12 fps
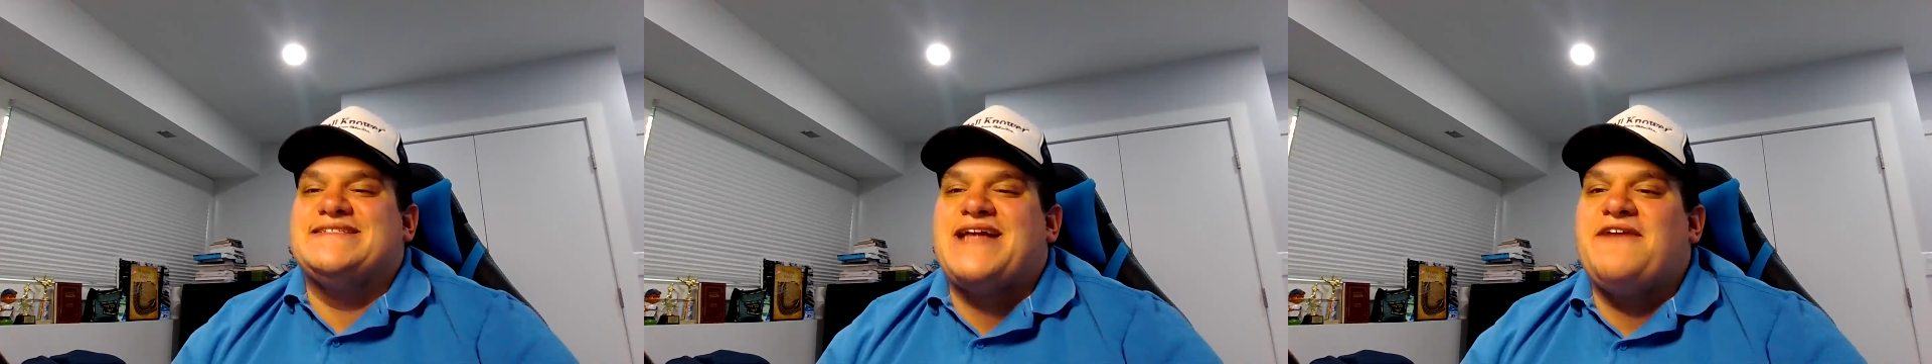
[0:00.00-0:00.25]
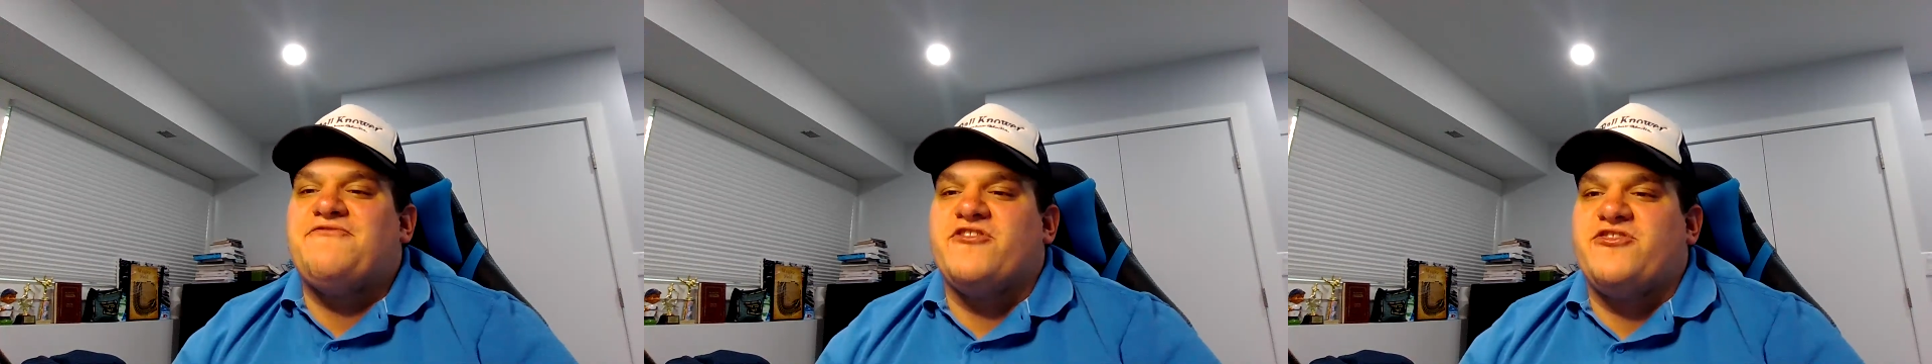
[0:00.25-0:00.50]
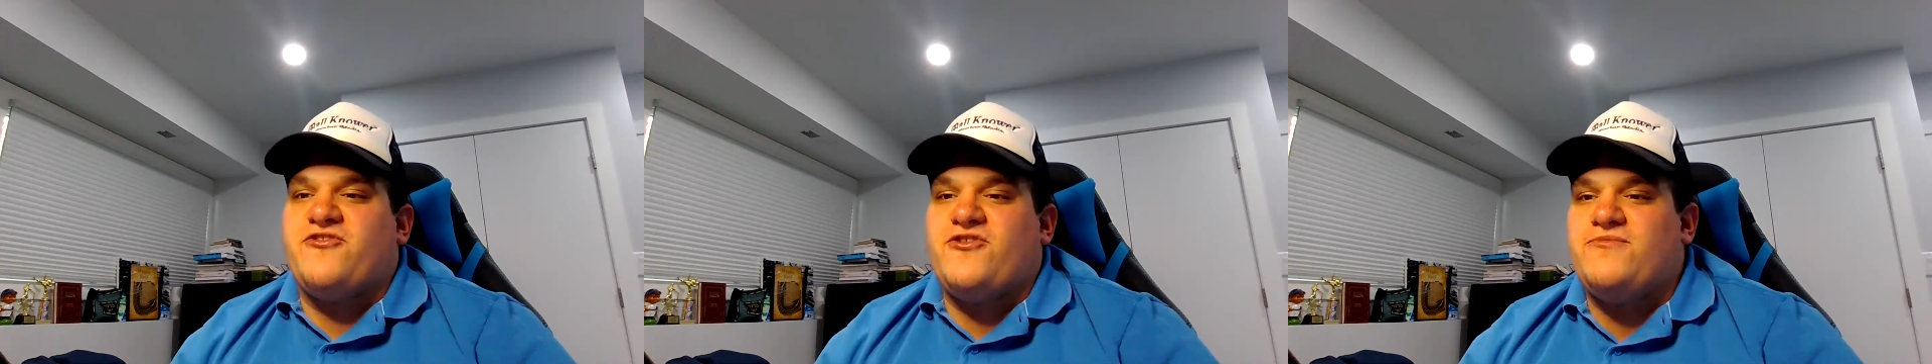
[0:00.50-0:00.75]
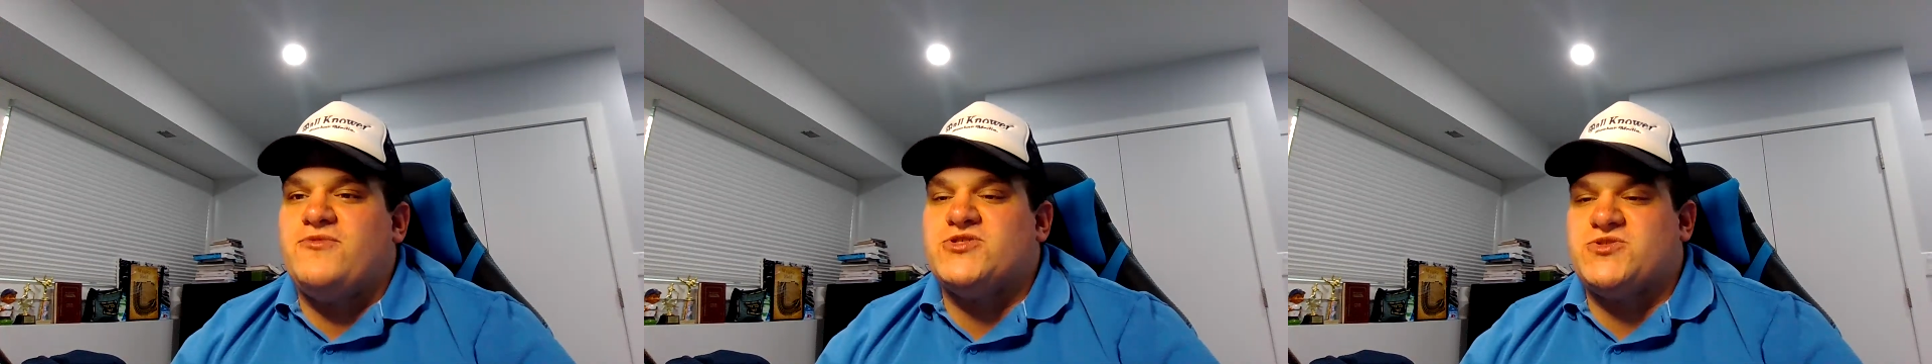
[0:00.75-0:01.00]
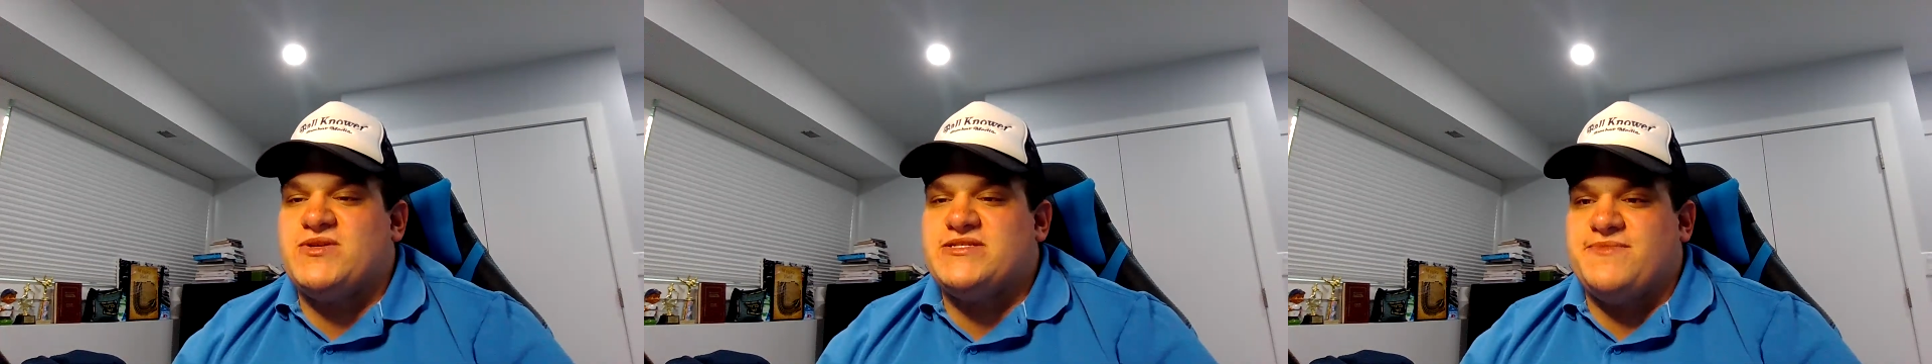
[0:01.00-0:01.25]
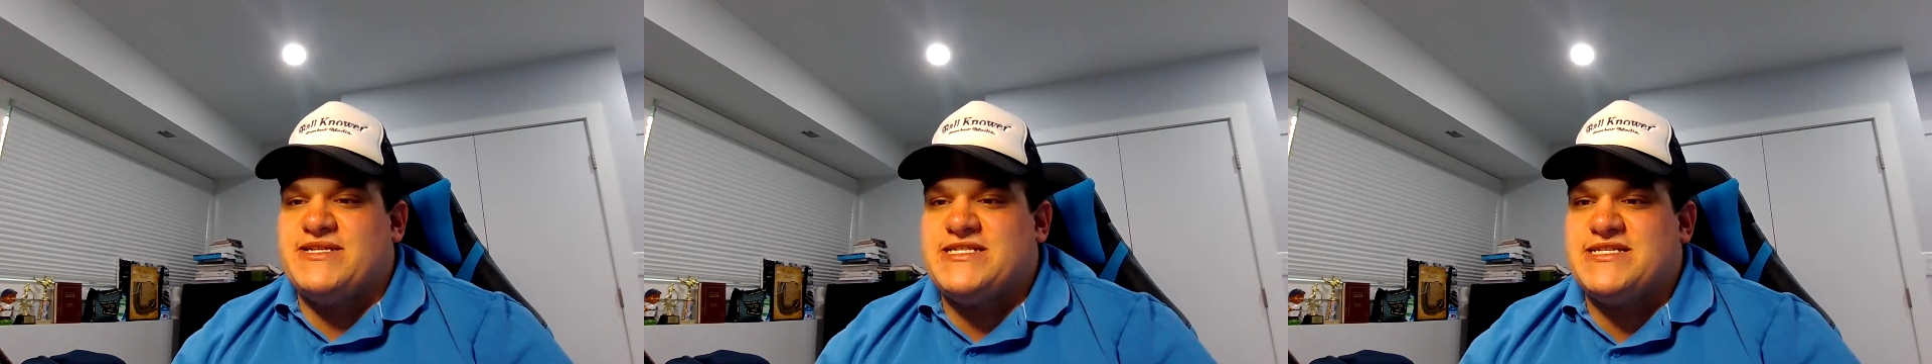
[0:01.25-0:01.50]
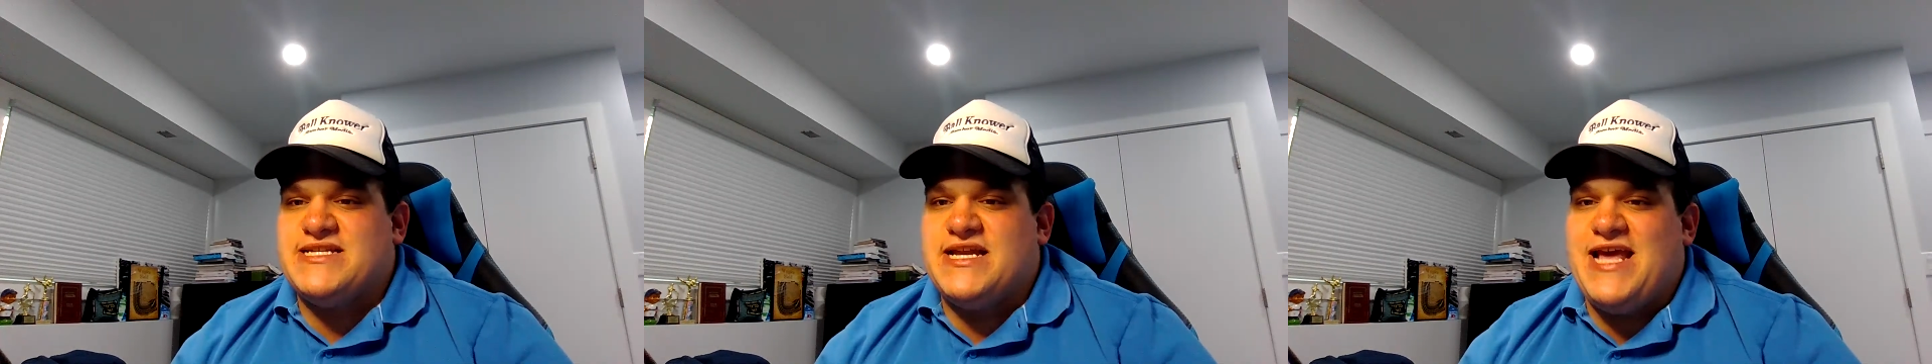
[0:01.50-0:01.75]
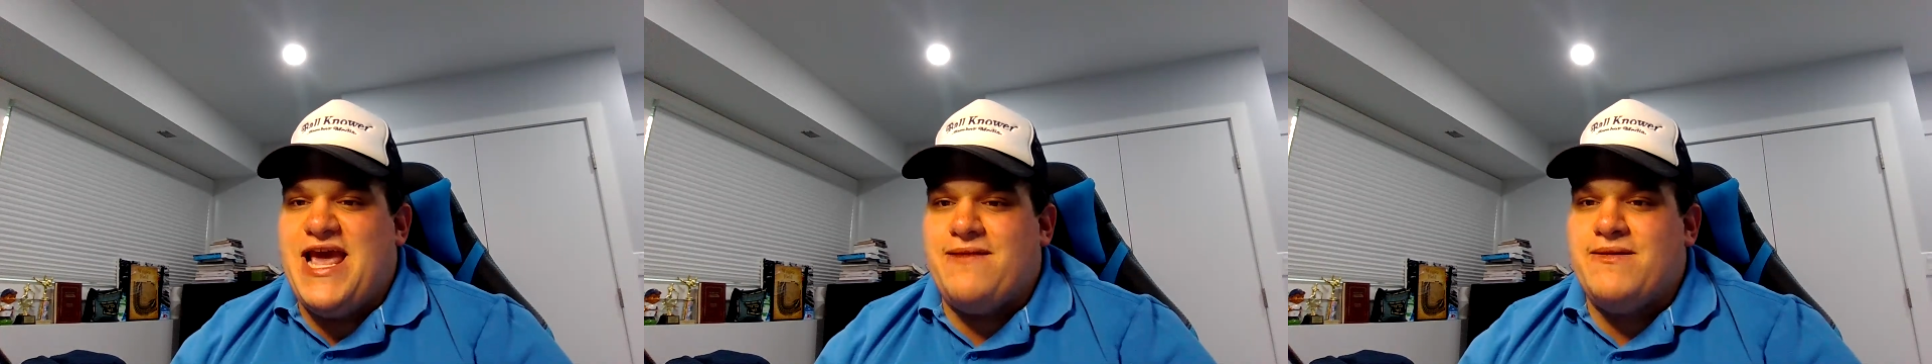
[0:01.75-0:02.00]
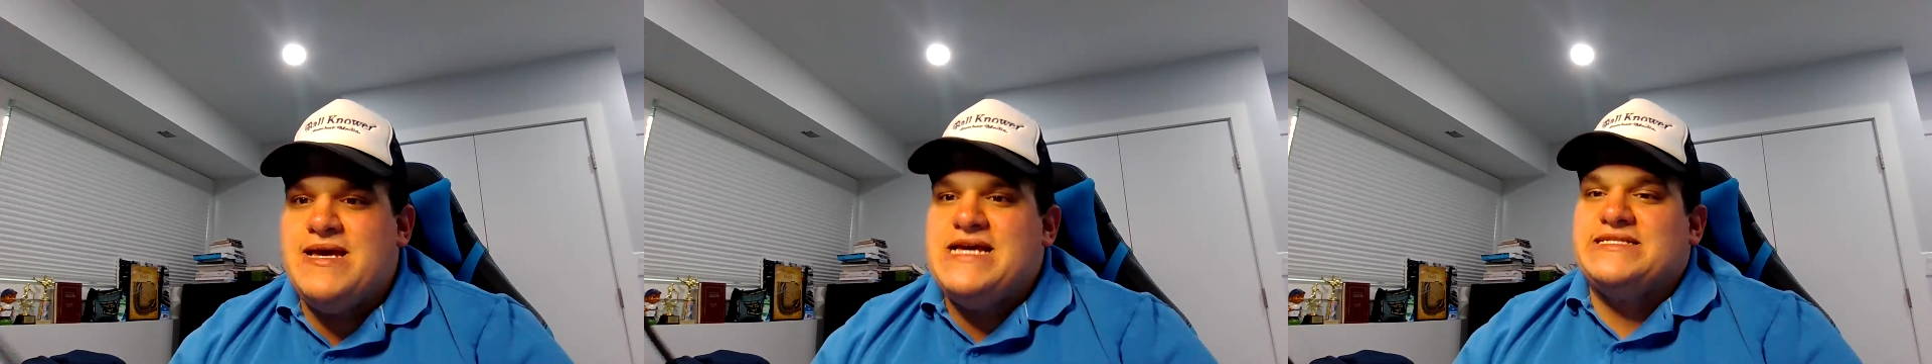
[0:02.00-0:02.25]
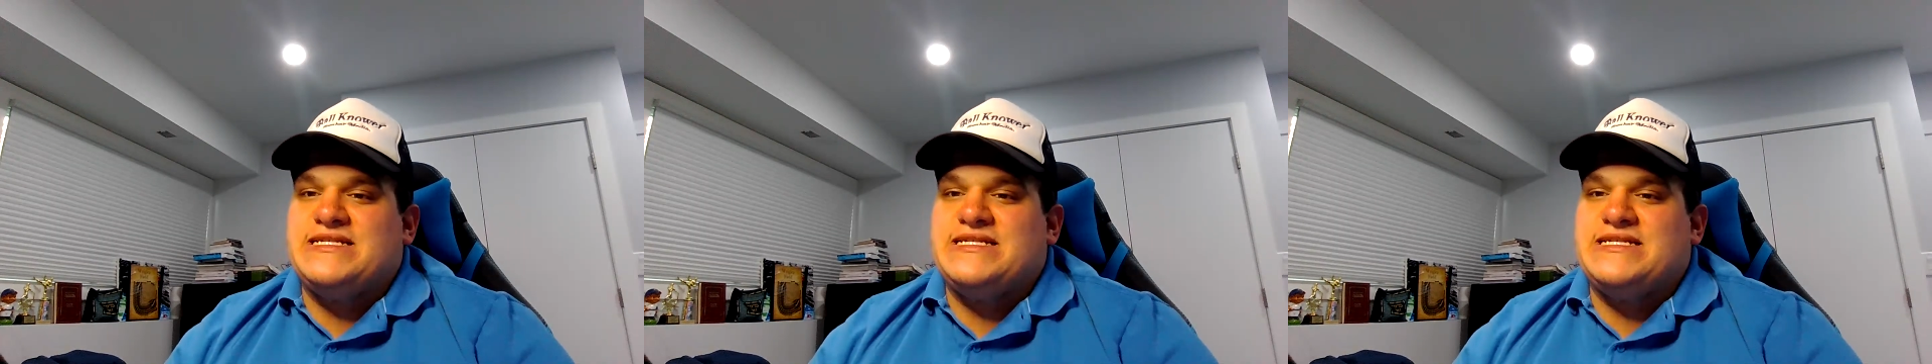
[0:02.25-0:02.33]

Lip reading: is tied for the third most swings and misses in a game